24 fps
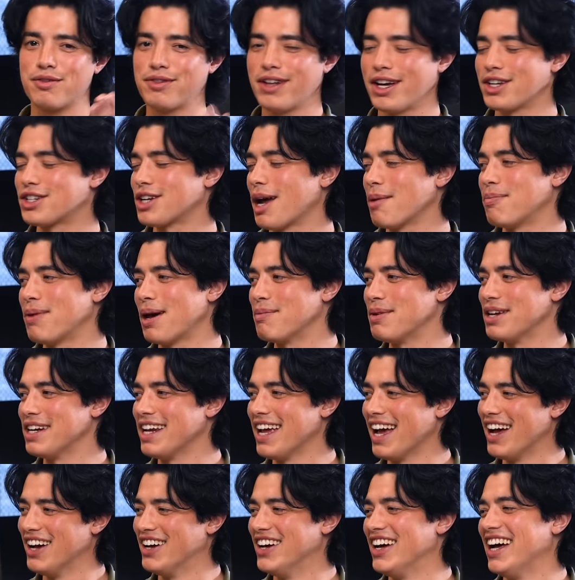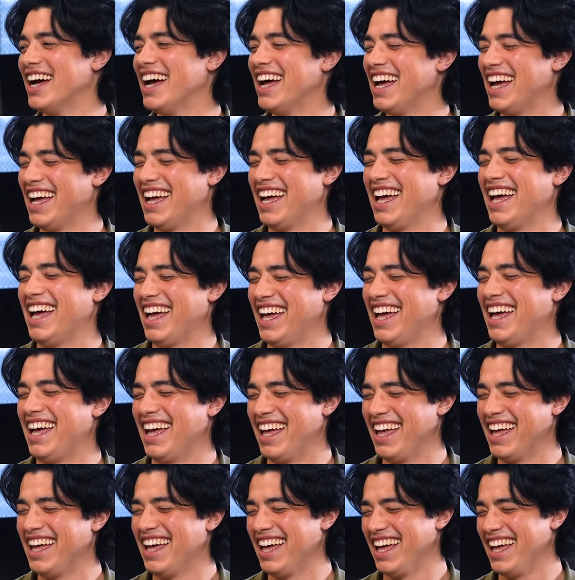to oh, flash James, up at me now. James, that's
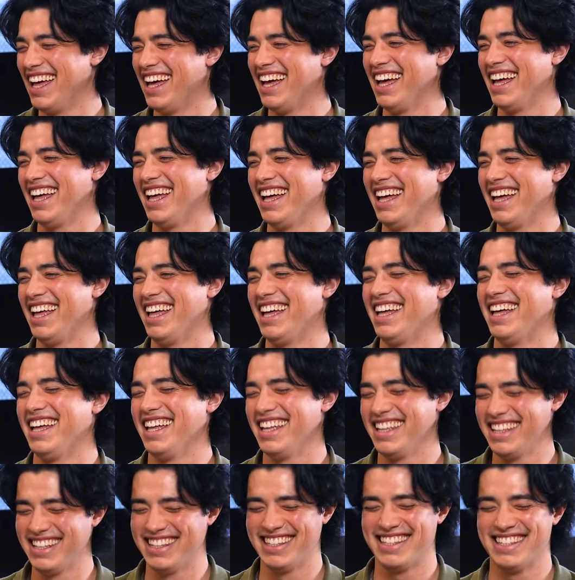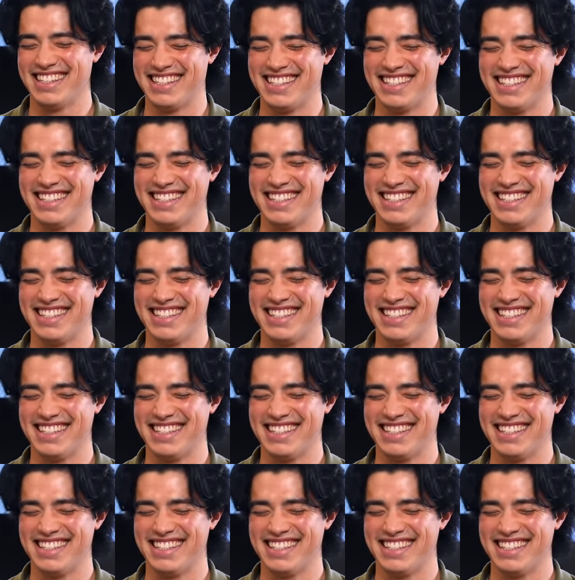right. But